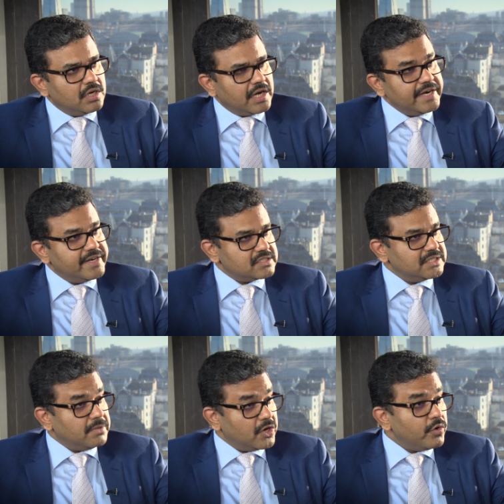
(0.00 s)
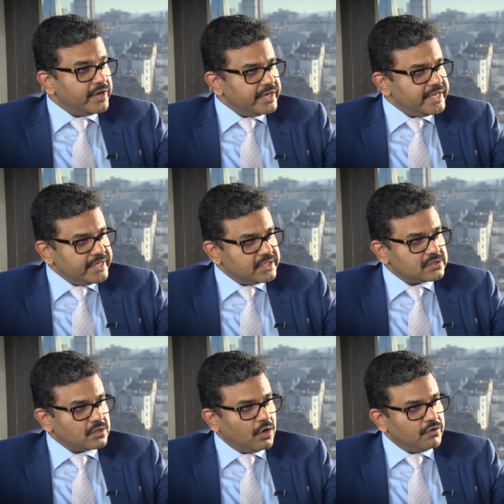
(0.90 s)
uh, address the burgeoning
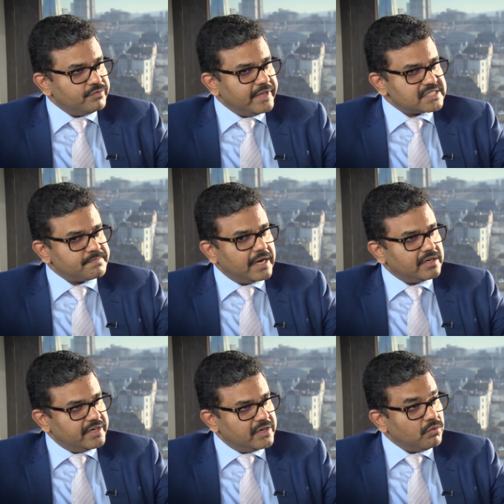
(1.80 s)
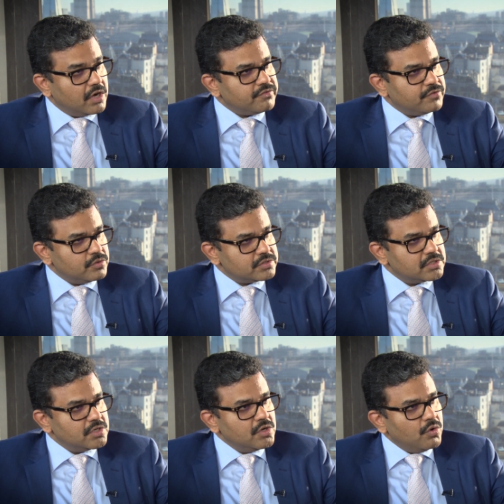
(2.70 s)
needs of the expatriate workforce
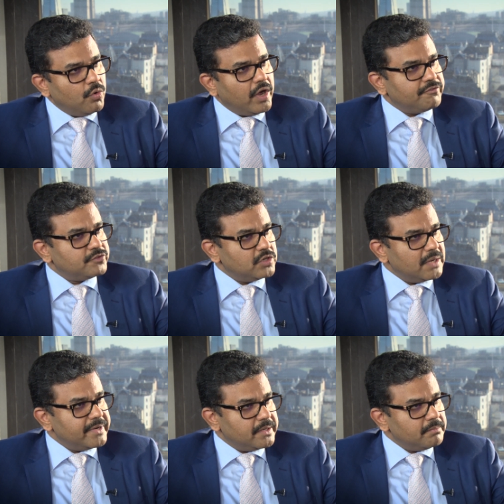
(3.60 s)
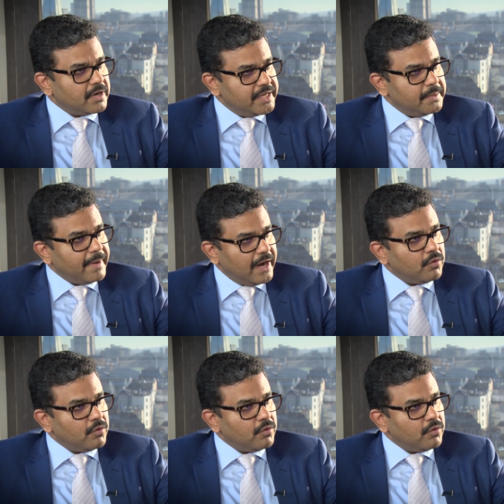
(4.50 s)
who have to remit money back